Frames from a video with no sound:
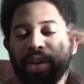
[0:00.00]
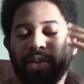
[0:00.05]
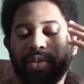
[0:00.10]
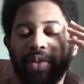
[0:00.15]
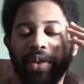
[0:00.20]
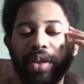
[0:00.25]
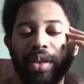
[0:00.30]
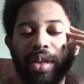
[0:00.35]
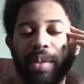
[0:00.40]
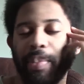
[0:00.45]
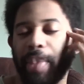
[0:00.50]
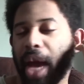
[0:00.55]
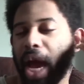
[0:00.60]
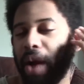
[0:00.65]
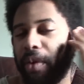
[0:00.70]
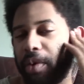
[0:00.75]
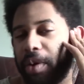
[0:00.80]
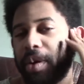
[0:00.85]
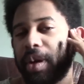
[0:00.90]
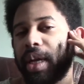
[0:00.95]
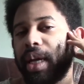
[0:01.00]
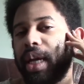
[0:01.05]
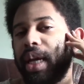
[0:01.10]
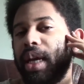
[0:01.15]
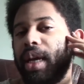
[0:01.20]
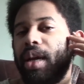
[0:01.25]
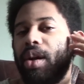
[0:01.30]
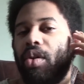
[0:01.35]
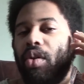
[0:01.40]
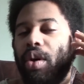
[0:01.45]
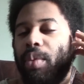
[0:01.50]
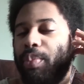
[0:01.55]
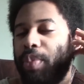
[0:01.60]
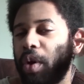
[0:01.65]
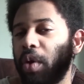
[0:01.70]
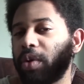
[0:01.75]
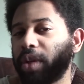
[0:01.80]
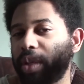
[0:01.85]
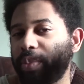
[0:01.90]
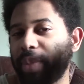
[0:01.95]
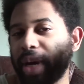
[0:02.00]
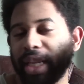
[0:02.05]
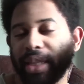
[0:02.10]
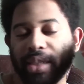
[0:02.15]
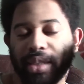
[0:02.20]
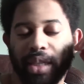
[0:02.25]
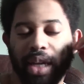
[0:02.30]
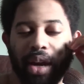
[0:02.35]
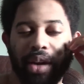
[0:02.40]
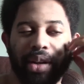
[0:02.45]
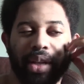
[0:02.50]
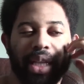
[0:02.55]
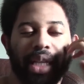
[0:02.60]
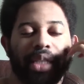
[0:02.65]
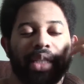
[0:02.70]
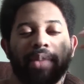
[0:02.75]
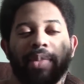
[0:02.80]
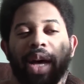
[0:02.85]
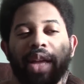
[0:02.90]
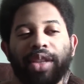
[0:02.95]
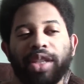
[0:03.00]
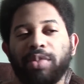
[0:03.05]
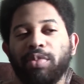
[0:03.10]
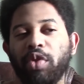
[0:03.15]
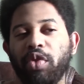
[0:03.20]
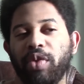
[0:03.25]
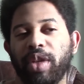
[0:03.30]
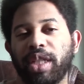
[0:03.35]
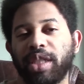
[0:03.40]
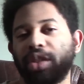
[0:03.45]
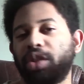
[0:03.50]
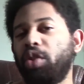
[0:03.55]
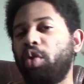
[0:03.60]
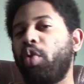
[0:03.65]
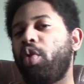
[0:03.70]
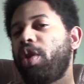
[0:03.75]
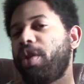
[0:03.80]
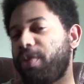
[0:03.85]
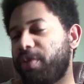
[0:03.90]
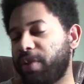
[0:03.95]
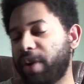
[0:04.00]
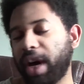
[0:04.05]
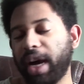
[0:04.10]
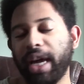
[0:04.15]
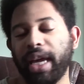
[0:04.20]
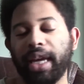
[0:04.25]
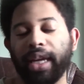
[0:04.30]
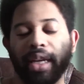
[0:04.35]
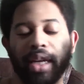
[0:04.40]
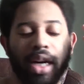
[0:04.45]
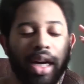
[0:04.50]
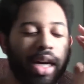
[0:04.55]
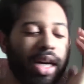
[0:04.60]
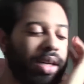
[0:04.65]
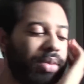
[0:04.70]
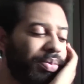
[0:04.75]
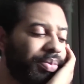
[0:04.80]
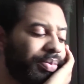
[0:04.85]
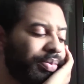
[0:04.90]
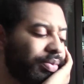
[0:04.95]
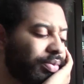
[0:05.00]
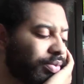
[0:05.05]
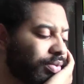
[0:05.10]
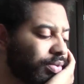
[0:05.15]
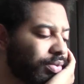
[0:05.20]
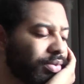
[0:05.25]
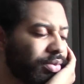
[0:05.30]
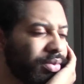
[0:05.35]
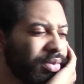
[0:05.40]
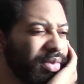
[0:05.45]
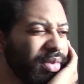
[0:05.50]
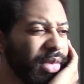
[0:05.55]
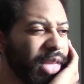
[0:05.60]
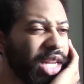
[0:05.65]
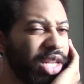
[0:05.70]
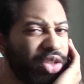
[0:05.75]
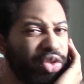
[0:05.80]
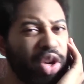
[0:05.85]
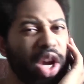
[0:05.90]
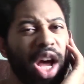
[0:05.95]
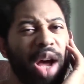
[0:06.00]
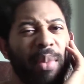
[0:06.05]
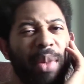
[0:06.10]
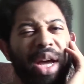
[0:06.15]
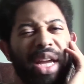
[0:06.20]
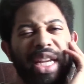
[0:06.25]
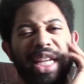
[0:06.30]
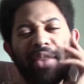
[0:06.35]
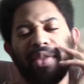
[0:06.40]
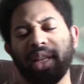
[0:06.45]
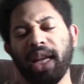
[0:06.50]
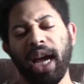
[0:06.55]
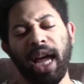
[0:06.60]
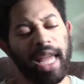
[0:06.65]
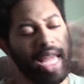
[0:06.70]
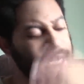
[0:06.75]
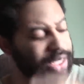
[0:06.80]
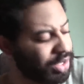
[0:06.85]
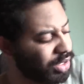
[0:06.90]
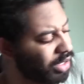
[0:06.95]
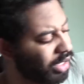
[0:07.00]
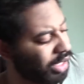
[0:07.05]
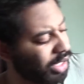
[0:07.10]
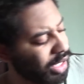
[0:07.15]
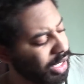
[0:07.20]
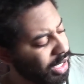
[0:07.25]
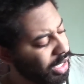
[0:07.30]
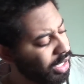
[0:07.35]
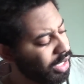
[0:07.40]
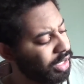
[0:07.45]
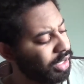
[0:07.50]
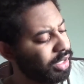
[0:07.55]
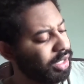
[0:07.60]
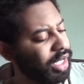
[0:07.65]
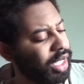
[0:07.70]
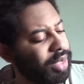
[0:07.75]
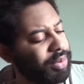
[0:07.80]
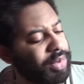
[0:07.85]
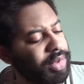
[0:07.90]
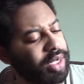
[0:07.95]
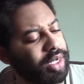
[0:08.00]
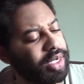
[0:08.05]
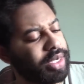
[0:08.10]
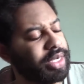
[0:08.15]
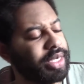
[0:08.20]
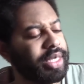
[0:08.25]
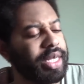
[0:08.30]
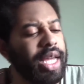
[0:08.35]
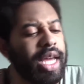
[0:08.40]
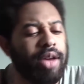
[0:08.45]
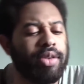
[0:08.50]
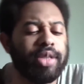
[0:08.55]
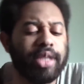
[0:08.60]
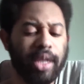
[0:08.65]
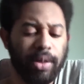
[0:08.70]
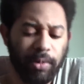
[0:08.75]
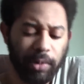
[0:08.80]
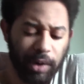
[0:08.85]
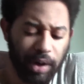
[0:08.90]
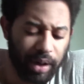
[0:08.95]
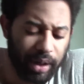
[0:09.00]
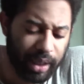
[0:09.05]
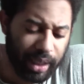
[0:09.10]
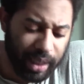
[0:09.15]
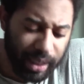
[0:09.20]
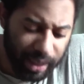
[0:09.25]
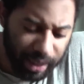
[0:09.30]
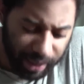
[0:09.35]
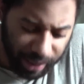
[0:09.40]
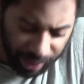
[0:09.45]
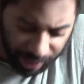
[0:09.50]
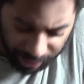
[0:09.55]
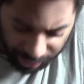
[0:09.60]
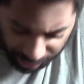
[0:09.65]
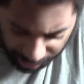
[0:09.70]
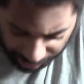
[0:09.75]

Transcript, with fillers: or feel empowered or emboldened by this character. That somehow this movie is glorifying drama and evil. I actually, today I was at work and